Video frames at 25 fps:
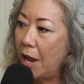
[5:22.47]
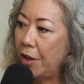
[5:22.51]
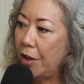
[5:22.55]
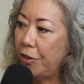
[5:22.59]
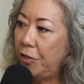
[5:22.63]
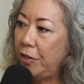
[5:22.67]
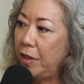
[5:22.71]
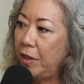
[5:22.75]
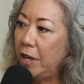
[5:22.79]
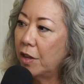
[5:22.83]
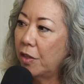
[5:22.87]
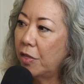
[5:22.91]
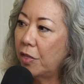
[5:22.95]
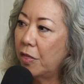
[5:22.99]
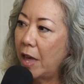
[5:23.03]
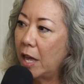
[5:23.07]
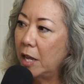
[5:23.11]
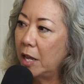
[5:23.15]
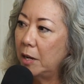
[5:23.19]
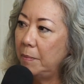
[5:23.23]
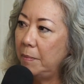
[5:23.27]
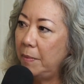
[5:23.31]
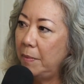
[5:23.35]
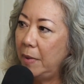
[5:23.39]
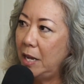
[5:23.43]
I think
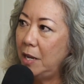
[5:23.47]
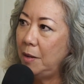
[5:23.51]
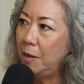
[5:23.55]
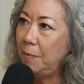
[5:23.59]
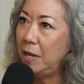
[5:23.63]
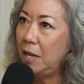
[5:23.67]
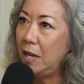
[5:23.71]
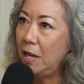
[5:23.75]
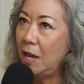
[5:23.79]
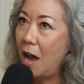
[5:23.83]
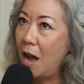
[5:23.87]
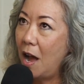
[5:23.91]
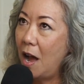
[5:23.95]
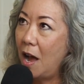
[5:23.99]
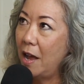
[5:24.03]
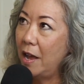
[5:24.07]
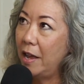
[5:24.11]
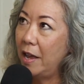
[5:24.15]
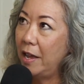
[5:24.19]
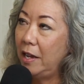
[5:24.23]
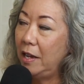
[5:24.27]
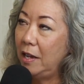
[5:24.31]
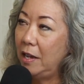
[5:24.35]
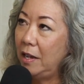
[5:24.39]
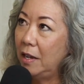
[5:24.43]
that maybe
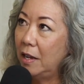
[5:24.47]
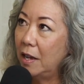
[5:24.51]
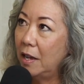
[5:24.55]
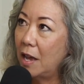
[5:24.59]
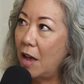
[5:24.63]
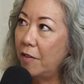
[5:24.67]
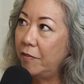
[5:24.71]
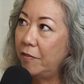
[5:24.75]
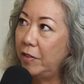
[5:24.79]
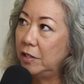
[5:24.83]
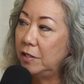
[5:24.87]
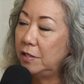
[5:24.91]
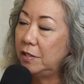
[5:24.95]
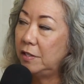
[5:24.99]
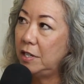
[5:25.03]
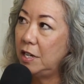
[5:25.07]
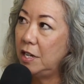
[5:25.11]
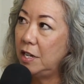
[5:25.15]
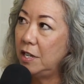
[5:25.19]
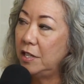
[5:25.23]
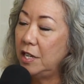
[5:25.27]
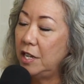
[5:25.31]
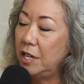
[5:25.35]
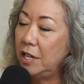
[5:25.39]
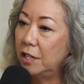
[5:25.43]
having
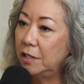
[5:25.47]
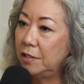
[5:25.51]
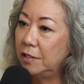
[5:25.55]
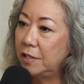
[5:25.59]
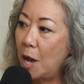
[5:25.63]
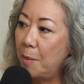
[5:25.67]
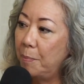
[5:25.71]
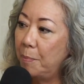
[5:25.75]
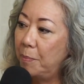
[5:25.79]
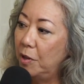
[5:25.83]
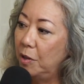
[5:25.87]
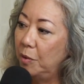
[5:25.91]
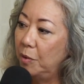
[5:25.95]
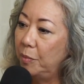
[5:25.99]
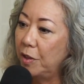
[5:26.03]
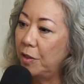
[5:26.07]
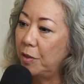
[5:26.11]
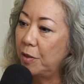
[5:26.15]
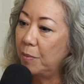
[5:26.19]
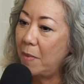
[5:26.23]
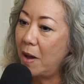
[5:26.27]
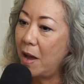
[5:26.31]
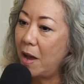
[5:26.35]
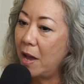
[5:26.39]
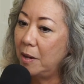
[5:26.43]
seen the example
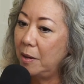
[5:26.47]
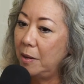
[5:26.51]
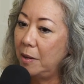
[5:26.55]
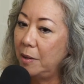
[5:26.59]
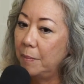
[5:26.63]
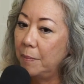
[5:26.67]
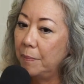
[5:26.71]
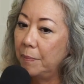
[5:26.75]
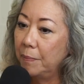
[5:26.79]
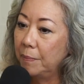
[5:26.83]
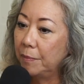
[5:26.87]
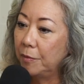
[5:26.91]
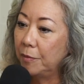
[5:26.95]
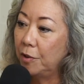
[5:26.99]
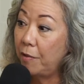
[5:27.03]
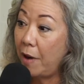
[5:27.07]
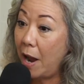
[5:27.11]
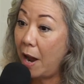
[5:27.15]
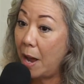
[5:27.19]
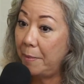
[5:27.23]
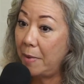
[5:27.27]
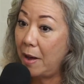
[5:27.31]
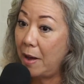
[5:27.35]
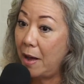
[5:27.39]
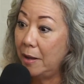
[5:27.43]
with my
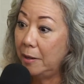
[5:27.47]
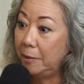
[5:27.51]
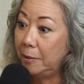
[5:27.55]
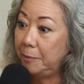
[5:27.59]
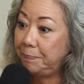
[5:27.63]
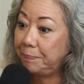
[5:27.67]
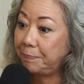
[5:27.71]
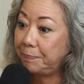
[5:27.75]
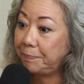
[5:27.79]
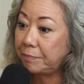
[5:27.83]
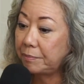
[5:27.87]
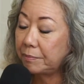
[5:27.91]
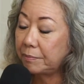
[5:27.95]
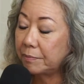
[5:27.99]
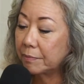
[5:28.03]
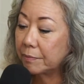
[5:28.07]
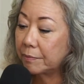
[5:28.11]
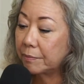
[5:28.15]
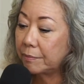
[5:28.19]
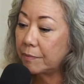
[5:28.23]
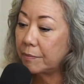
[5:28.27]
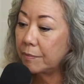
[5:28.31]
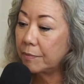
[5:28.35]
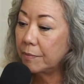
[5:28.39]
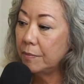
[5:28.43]
grandma,
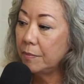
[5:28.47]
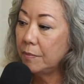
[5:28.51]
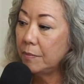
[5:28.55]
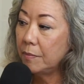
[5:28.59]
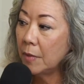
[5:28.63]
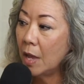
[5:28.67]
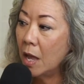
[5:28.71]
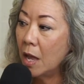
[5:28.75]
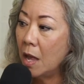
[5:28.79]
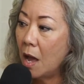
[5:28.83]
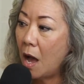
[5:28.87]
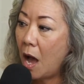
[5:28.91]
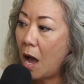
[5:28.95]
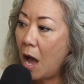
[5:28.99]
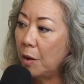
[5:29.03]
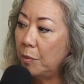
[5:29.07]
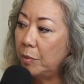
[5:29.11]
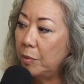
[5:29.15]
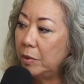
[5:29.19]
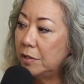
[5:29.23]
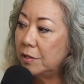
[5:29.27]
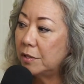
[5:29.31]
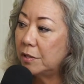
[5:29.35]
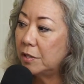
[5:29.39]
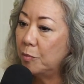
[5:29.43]
I
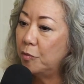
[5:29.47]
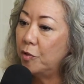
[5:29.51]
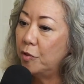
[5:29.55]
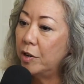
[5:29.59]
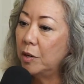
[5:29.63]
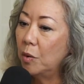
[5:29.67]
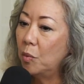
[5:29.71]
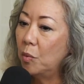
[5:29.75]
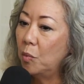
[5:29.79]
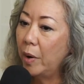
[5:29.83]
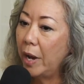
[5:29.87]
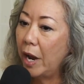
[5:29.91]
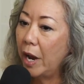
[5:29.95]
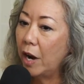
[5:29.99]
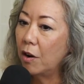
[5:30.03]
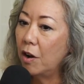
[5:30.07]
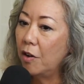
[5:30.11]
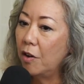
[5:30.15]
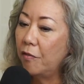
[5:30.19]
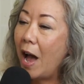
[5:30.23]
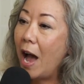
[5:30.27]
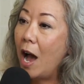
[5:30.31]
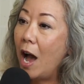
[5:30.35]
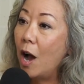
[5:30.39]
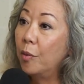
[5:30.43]
was somewhat aware
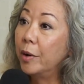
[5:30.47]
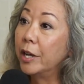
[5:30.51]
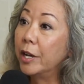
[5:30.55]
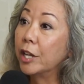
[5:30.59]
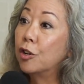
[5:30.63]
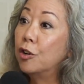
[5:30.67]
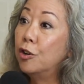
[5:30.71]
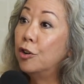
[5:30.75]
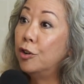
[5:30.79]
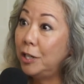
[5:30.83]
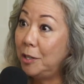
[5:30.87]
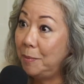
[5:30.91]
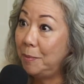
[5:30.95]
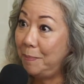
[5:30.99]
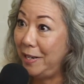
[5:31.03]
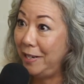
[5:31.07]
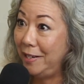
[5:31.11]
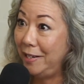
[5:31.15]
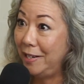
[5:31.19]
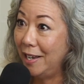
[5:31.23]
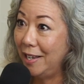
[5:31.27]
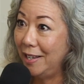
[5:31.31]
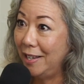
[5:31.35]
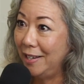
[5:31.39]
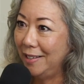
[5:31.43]
of how it could
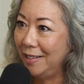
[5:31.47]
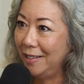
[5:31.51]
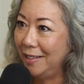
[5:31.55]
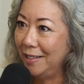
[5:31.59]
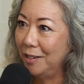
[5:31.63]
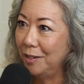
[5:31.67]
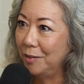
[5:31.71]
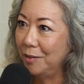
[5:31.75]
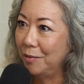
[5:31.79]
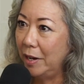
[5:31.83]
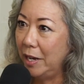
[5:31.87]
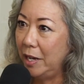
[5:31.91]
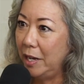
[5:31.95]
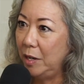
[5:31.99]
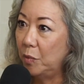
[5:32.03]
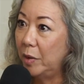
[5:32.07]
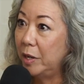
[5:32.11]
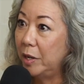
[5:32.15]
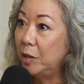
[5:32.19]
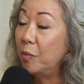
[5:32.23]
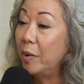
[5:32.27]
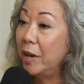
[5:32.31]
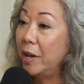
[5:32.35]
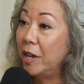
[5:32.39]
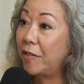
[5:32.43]
be done, right?
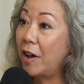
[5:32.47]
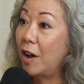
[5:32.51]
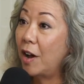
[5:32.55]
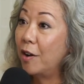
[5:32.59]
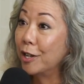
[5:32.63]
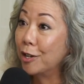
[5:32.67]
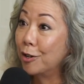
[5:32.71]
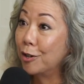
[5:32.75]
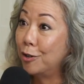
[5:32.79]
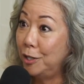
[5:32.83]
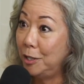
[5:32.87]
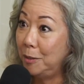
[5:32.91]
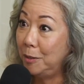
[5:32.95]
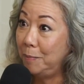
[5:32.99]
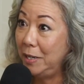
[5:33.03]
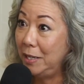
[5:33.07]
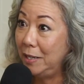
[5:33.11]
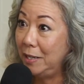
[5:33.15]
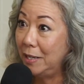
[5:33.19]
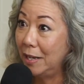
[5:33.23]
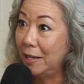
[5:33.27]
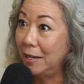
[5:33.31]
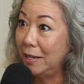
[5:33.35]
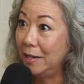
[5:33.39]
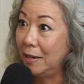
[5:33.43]
One way of how it could
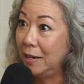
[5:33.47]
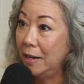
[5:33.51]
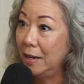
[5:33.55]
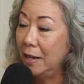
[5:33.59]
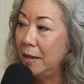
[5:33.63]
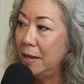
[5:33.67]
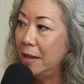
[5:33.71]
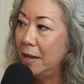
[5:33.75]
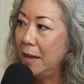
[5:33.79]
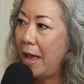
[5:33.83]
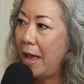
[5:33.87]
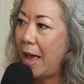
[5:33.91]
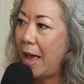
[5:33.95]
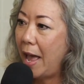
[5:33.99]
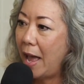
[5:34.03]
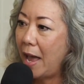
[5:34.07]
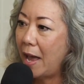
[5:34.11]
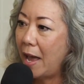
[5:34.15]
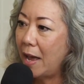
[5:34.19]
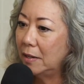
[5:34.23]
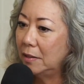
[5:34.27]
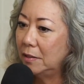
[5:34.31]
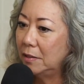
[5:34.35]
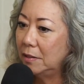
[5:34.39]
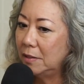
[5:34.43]
be done.
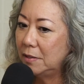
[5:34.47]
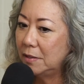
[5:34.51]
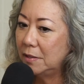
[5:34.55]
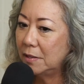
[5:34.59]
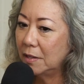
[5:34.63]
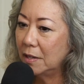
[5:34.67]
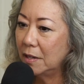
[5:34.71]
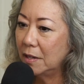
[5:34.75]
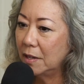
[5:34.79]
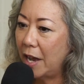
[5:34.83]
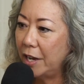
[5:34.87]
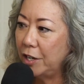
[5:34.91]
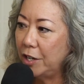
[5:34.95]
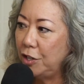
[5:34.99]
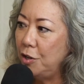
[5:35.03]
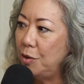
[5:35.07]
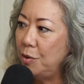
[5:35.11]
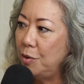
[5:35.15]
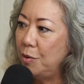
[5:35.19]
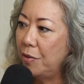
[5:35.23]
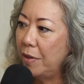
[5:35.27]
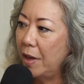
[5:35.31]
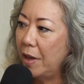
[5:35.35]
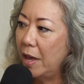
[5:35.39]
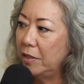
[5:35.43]
And I
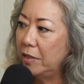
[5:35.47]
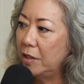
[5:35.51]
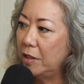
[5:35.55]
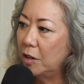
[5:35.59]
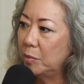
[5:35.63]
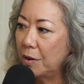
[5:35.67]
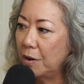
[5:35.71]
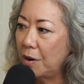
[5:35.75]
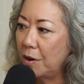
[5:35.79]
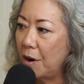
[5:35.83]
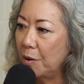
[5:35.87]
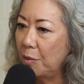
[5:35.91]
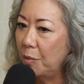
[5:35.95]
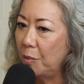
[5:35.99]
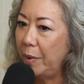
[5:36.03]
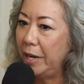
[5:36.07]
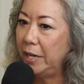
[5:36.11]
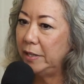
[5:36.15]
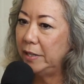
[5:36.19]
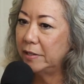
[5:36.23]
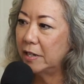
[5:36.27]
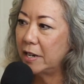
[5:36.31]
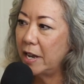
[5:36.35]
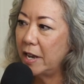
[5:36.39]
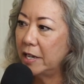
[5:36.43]
knew that there are
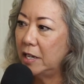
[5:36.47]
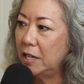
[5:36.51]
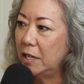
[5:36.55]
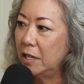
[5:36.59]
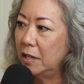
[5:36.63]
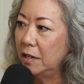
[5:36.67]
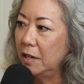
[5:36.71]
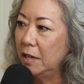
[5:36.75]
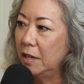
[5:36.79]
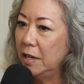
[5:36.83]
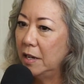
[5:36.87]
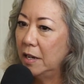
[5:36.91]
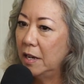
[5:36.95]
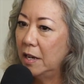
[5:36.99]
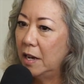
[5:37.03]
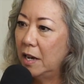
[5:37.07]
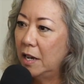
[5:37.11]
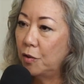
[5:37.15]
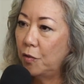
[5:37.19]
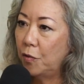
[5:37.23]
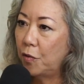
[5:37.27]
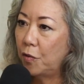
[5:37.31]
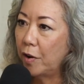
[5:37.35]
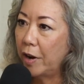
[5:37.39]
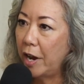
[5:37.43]
ways that I can
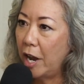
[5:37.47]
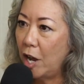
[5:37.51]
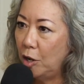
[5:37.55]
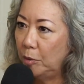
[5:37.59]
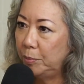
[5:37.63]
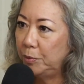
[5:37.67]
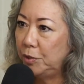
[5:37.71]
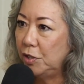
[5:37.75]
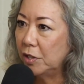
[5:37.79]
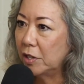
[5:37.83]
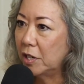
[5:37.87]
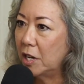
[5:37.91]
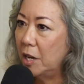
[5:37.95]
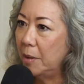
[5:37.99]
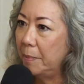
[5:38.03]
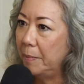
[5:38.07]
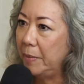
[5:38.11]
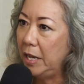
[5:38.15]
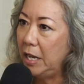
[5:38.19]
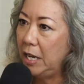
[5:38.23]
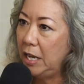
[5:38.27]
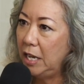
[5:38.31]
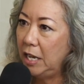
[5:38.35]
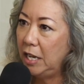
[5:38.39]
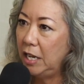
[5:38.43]
look for help to come
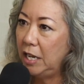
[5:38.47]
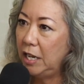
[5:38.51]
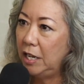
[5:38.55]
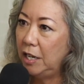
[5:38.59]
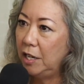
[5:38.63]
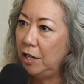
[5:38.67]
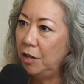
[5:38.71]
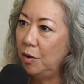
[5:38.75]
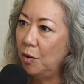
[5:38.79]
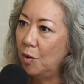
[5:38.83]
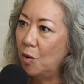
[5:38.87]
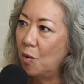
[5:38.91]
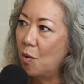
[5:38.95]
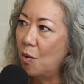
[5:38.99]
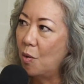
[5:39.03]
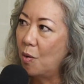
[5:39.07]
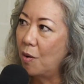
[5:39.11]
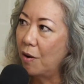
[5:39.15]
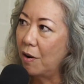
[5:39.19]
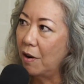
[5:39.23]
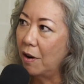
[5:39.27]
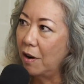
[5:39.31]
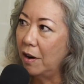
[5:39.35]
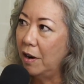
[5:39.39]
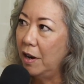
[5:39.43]
in
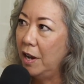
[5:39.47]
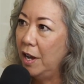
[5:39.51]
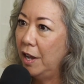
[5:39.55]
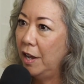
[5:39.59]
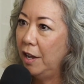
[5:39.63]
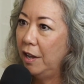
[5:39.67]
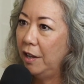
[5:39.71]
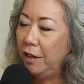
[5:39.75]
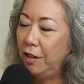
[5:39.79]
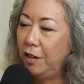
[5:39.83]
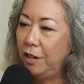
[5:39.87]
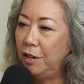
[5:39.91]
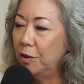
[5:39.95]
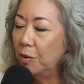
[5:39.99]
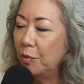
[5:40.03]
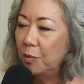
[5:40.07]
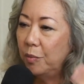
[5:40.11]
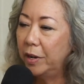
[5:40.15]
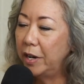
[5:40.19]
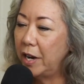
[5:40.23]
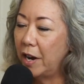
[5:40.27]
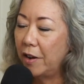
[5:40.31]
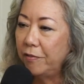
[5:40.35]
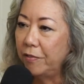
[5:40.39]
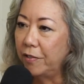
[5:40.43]
or,
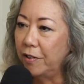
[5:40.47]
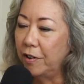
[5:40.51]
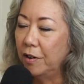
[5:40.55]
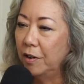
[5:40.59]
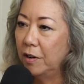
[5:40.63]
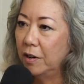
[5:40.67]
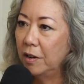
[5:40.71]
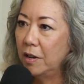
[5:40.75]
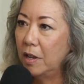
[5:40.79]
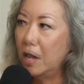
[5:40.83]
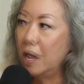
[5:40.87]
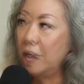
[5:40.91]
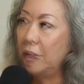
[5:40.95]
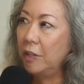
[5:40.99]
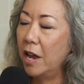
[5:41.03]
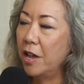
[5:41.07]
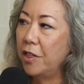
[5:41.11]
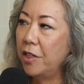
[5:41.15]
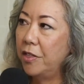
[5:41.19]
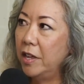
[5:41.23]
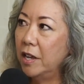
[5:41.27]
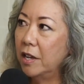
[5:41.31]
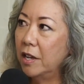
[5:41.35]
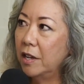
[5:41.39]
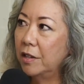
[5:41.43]
whatever.
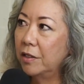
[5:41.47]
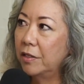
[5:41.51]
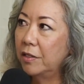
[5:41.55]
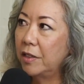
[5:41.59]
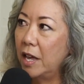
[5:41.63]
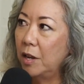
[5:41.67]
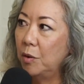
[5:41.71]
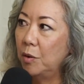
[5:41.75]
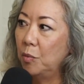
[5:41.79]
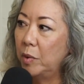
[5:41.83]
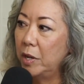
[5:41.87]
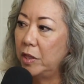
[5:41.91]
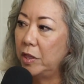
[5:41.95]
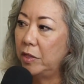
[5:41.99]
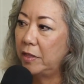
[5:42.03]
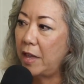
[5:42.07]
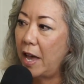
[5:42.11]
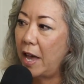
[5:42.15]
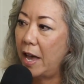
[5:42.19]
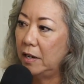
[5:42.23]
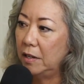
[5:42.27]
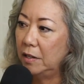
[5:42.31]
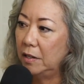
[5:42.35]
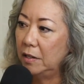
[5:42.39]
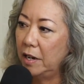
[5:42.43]
I think that what
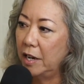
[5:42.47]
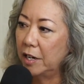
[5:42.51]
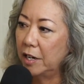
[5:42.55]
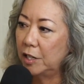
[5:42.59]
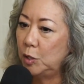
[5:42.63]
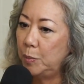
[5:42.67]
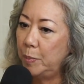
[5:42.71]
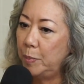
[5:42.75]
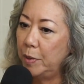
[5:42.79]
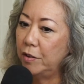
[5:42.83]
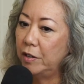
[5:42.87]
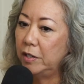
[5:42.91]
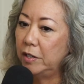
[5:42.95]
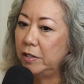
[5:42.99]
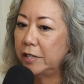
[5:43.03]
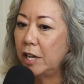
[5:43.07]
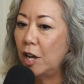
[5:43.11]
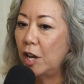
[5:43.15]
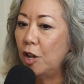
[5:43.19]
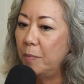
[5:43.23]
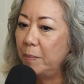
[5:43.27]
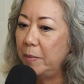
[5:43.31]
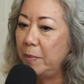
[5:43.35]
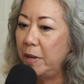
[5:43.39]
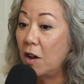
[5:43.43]
that experience
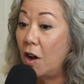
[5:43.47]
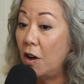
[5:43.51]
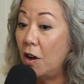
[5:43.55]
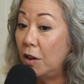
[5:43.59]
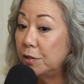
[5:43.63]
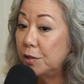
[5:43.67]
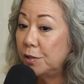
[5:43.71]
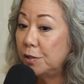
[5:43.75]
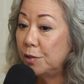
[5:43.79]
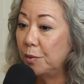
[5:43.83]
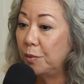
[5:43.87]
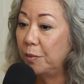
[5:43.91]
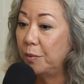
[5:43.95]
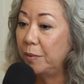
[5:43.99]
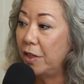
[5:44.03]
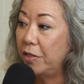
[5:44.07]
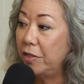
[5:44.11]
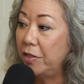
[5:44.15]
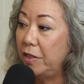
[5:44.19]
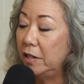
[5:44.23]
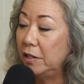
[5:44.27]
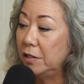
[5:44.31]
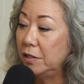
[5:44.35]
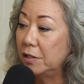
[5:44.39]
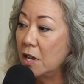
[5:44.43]
helped me also
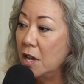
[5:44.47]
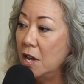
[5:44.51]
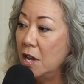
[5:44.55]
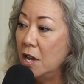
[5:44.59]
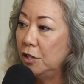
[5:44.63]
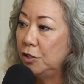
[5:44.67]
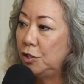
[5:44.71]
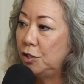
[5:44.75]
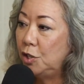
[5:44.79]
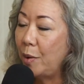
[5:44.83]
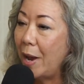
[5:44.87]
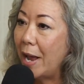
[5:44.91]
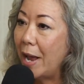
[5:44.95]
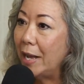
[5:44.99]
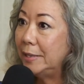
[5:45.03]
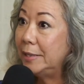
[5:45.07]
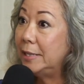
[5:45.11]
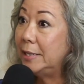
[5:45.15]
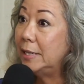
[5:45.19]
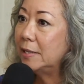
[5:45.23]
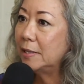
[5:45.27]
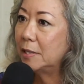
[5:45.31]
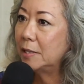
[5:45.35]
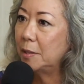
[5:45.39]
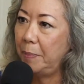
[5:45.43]
with is to
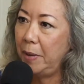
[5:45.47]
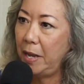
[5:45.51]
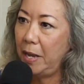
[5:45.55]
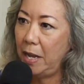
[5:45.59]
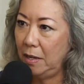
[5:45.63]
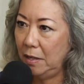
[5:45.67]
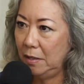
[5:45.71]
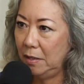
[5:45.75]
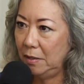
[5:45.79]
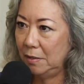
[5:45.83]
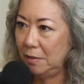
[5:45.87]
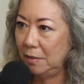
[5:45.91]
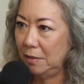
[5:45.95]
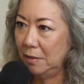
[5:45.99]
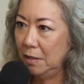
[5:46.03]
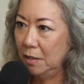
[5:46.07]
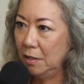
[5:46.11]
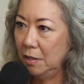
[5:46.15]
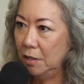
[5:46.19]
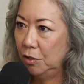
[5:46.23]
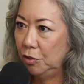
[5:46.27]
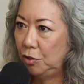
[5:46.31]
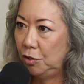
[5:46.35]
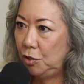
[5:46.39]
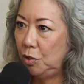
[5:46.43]
anticipate,
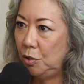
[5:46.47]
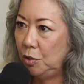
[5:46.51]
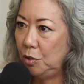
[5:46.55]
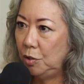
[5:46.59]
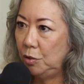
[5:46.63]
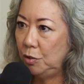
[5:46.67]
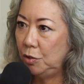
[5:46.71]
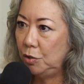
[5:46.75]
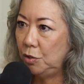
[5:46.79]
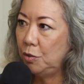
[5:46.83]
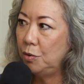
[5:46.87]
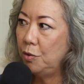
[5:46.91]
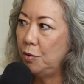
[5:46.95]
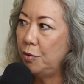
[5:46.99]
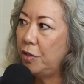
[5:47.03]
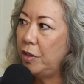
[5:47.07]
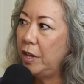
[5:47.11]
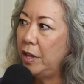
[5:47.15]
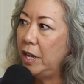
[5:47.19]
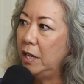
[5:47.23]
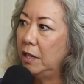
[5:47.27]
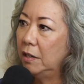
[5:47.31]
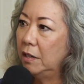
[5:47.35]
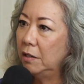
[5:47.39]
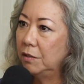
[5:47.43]
to do
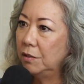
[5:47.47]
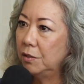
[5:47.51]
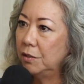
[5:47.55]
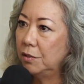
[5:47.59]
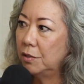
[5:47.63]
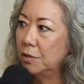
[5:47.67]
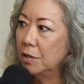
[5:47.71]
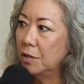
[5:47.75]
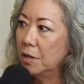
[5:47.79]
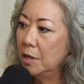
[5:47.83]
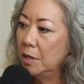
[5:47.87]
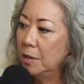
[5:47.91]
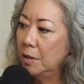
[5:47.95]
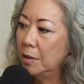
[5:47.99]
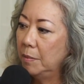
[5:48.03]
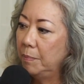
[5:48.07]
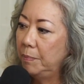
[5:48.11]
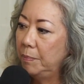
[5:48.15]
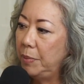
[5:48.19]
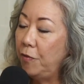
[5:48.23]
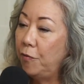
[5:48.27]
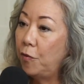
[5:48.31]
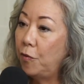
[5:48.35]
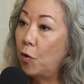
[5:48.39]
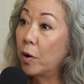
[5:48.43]
things
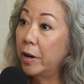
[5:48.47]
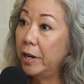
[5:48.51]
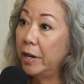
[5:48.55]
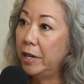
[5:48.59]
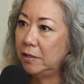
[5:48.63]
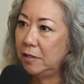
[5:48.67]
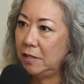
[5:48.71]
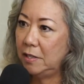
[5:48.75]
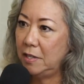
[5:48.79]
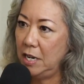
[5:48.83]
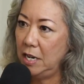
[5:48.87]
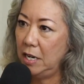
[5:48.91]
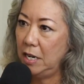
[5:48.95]
before it's